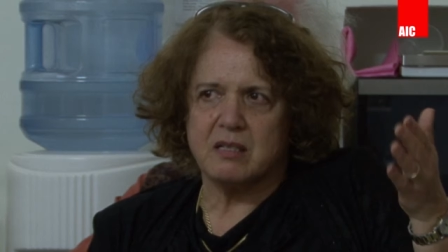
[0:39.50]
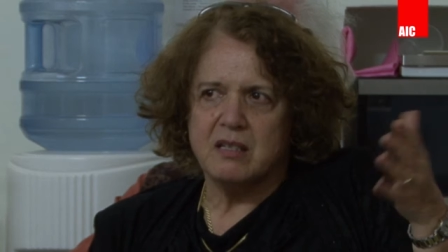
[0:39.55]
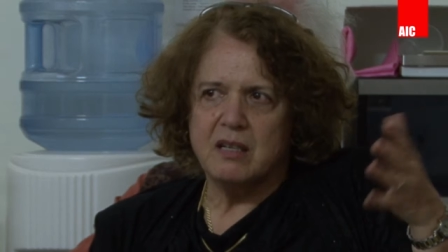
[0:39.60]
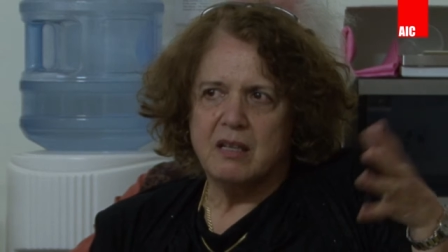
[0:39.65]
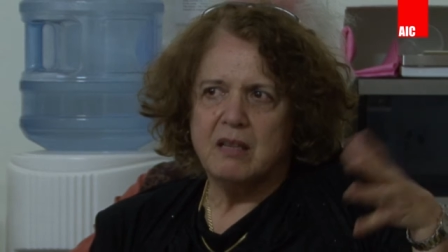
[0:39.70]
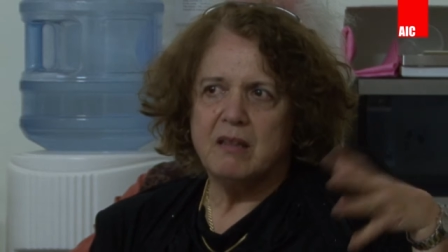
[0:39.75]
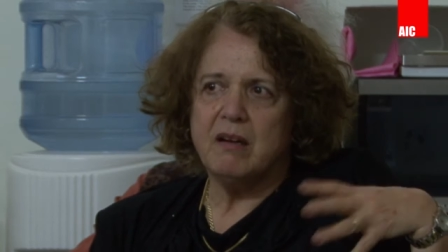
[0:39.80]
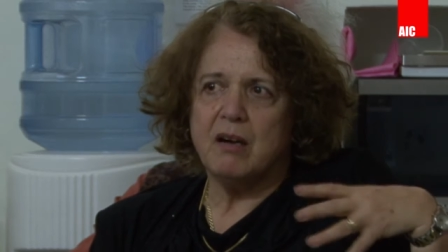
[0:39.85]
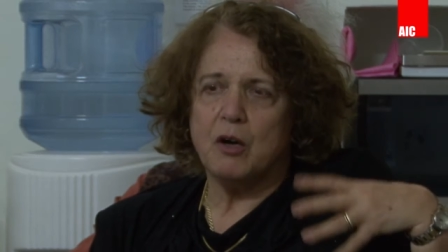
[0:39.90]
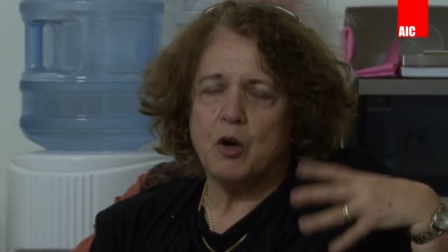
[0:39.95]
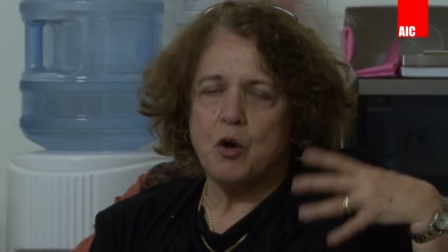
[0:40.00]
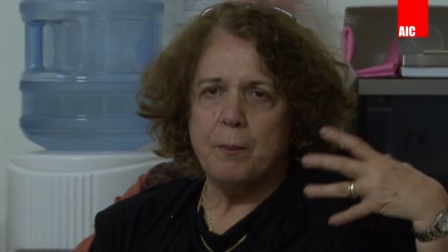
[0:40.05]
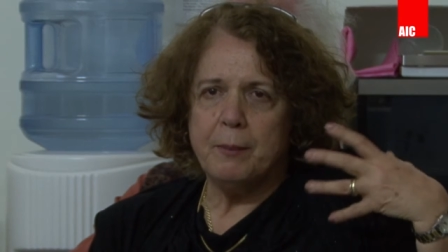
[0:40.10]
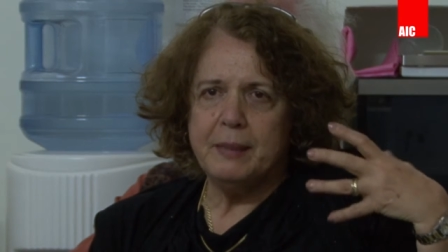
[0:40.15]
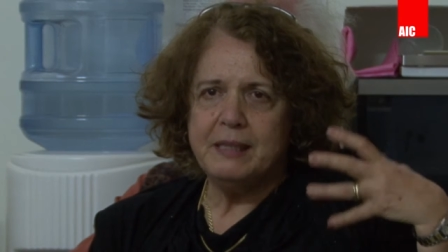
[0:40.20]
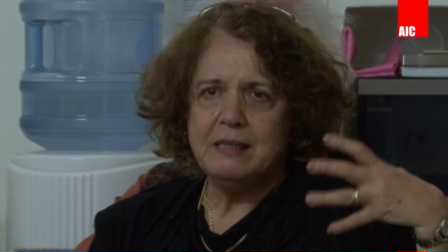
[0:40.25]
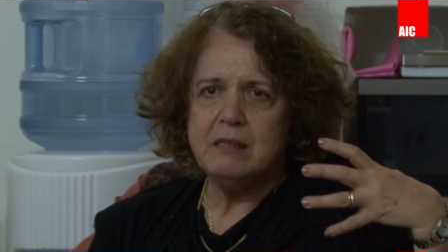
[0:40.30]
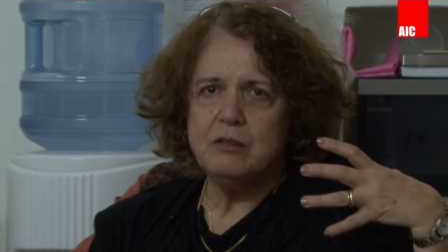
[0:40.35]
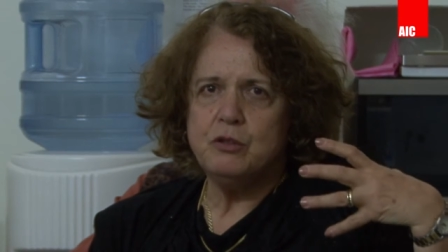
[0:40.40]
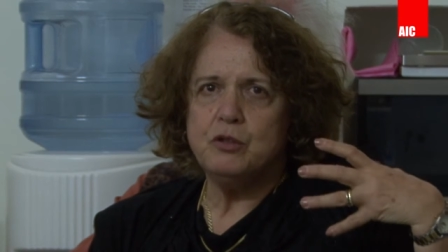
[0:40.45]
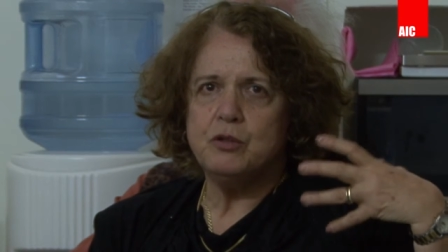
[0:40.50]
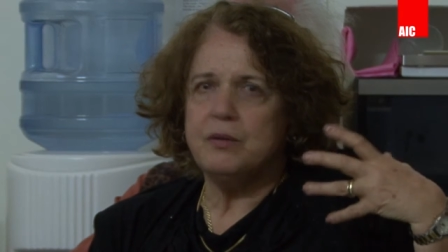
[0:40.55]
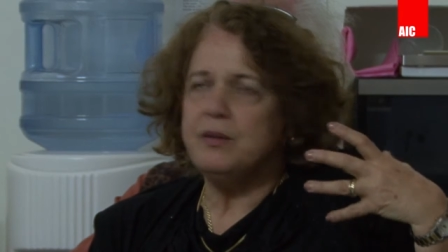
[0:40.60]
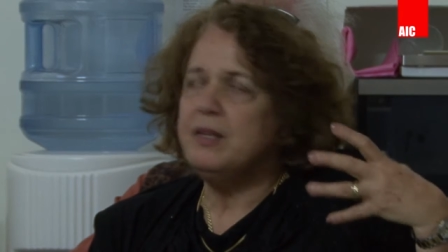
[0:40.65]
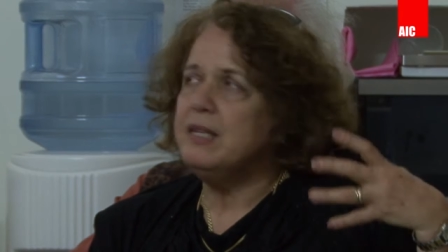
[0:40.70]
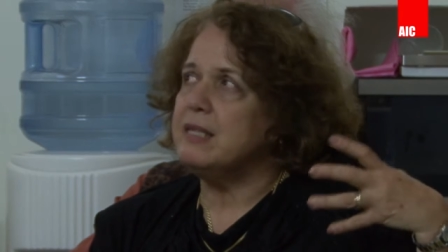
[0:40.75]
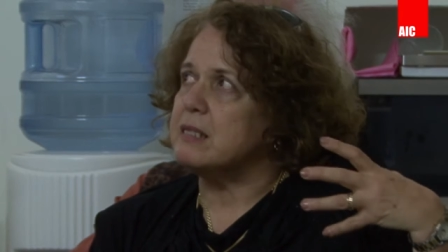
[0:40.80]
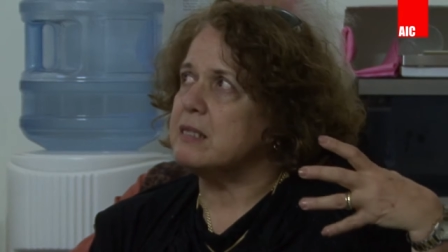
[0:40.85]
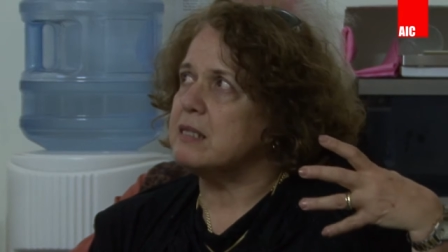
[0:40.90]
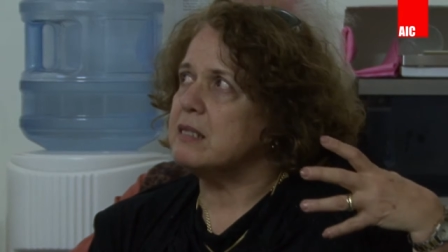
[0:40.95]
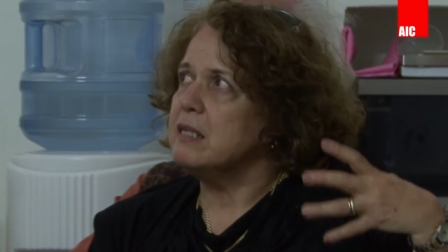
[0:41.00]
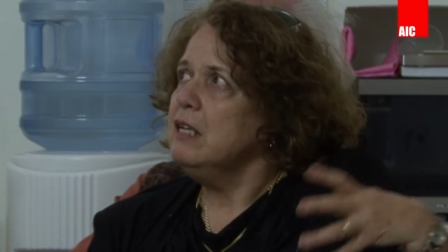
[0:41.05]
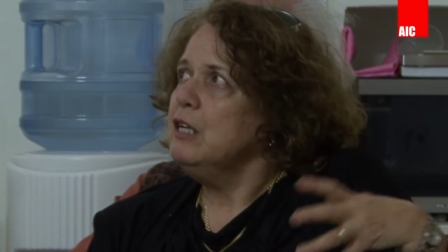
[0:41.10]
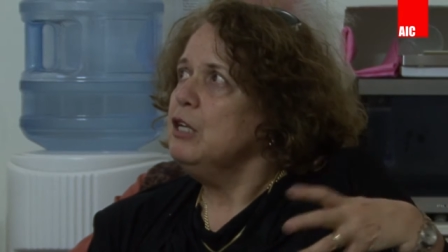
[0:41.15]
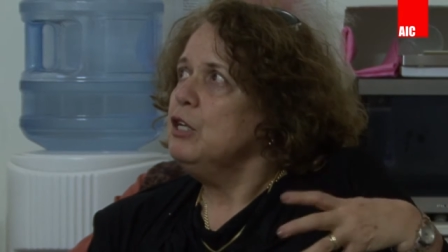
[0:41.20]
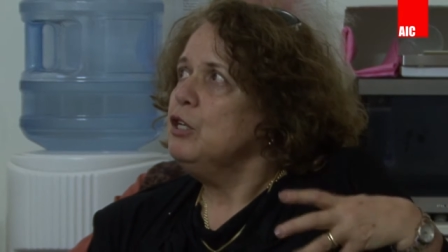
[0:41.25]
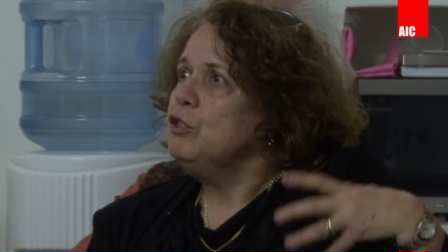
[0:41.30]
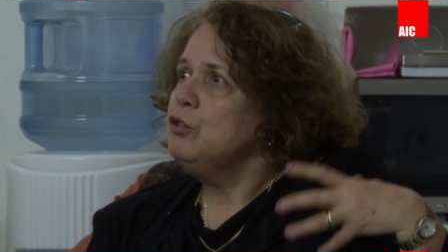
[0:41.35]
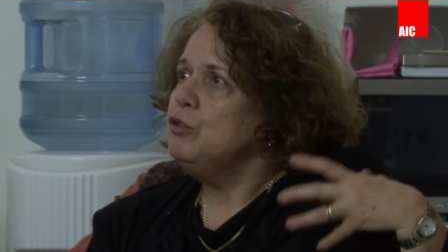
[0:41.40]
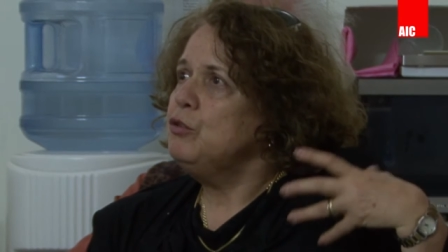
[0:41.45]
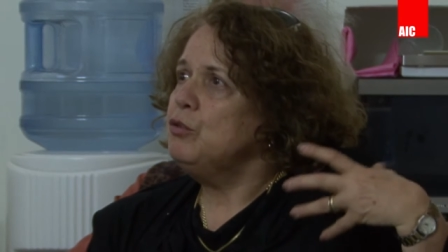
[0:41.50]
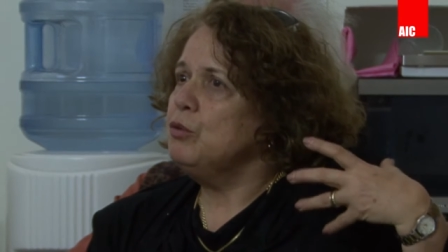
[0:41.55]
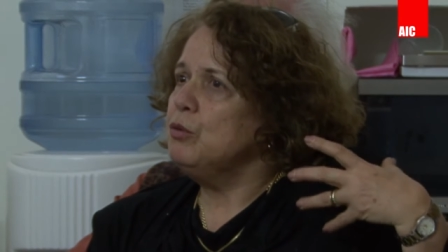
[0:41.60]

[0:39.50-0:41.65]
to the facts. They are committed to this,